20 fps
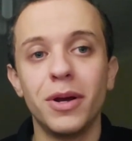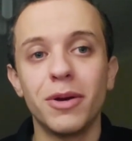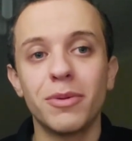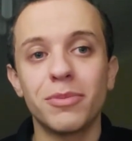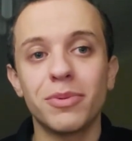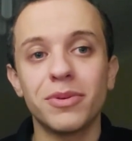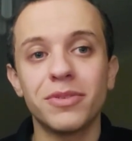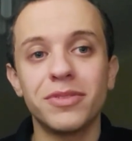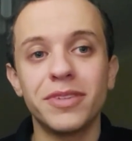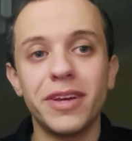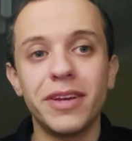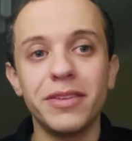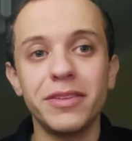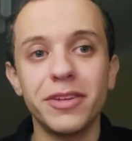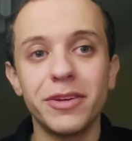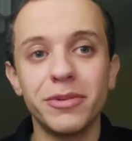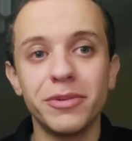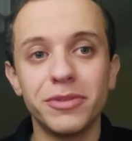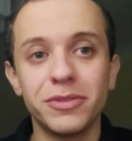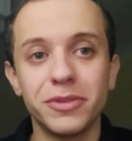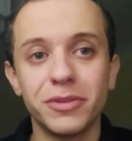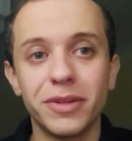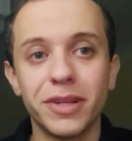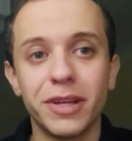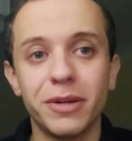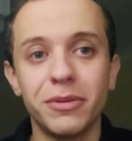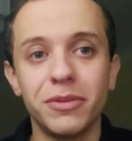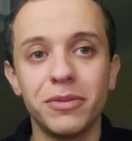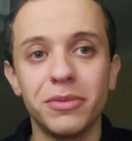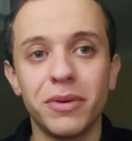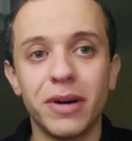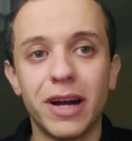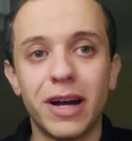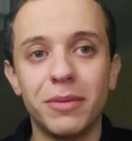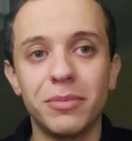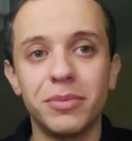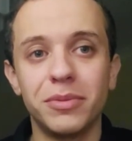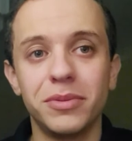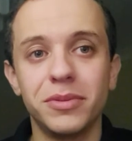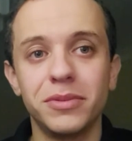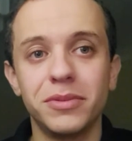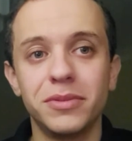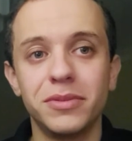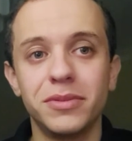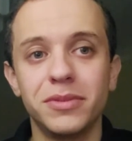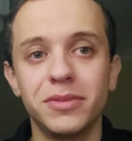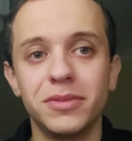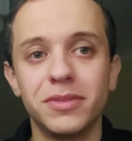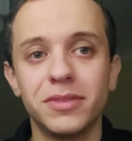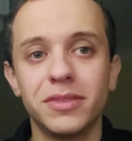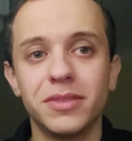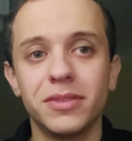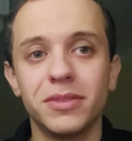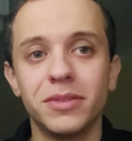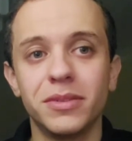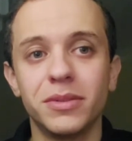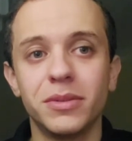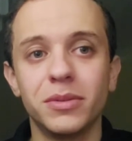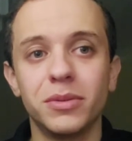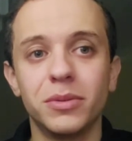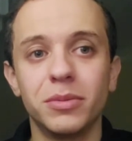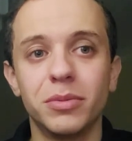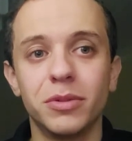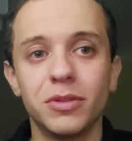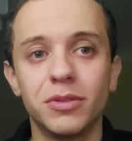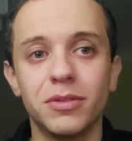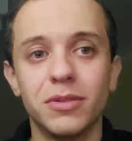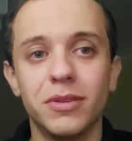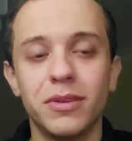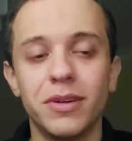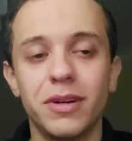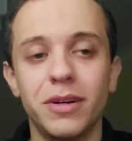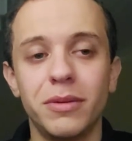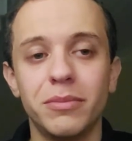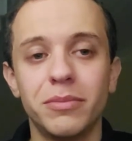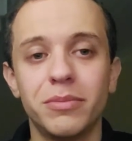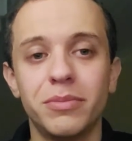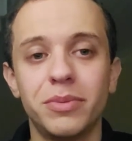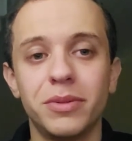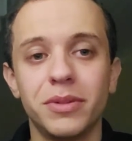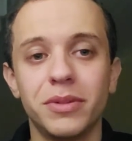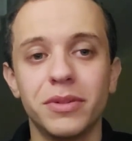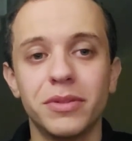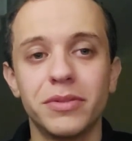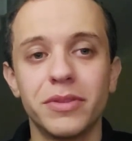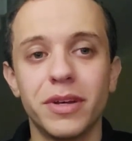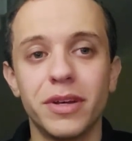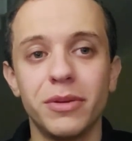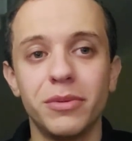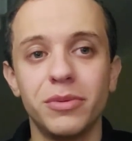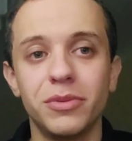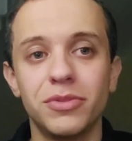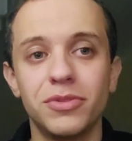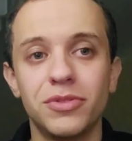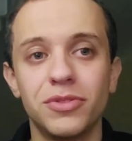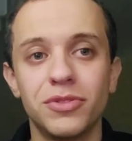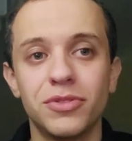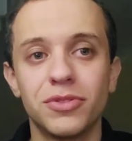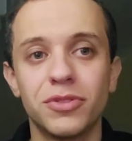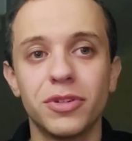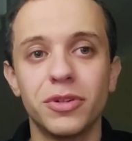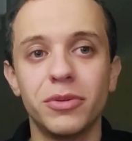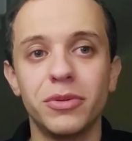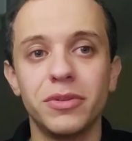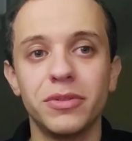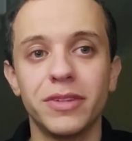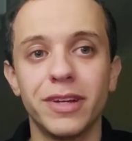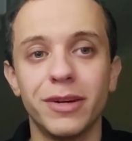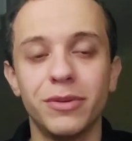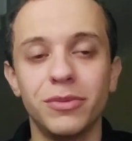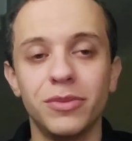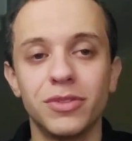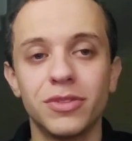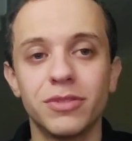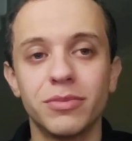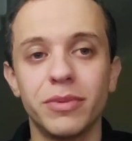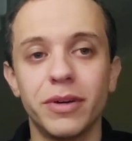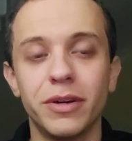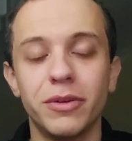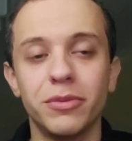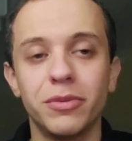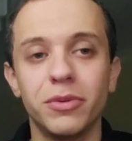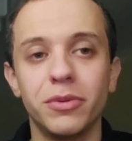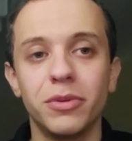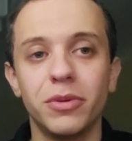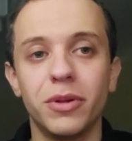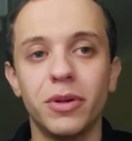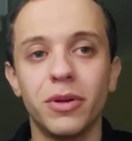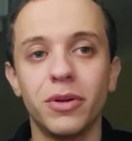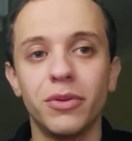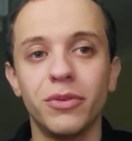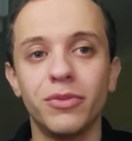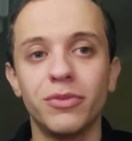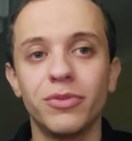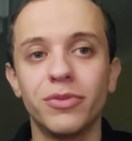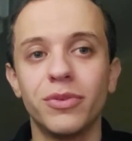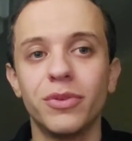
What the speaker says: pretend I was okay with what happened or bottle it up, because I was just going down a spiral of